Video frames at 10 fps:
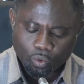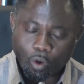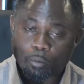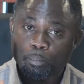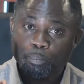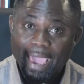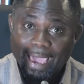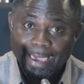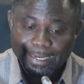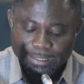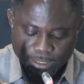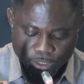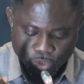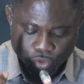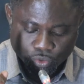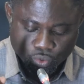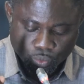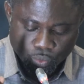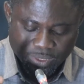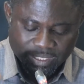compared
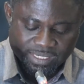to